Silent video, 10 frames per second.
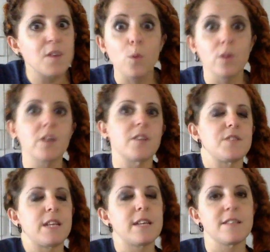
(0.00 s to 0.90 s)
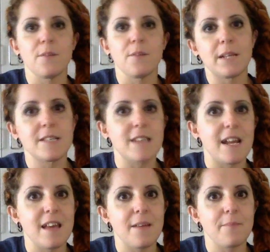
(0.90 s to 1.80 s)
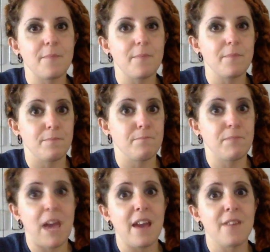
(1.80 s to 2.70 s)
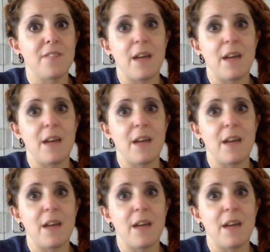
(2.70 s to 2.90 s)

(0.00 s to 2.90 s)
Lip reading: Oh, look, there's an antelope on the side of that cave.